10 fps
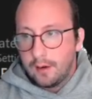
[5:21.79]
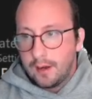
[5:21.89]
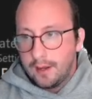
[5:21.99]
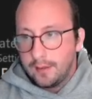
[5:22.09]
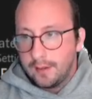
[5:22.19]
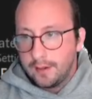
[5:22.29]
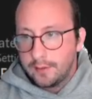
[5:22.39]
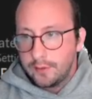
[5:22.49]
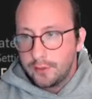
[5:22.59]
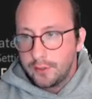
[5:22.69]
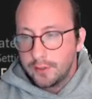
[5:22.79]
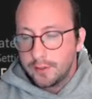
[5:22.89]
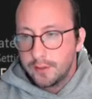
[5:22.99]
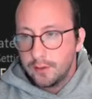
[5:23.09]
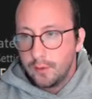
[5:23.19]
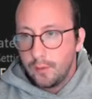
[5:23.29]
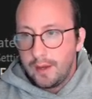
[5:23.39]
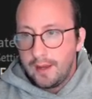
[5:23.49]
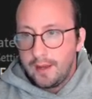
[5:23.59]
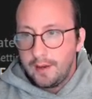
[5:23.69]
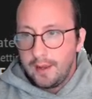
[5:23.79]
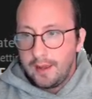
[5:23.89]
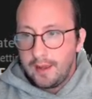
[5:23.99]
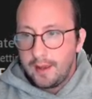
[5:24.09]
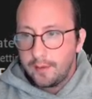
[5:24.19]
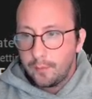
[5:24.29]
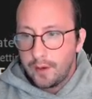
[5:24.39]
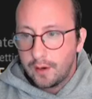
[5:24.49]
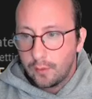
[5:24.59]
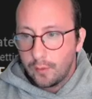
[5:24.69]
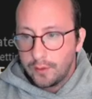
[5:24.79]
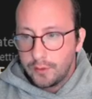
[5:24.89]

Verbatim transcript: I like to just go ahead and we are going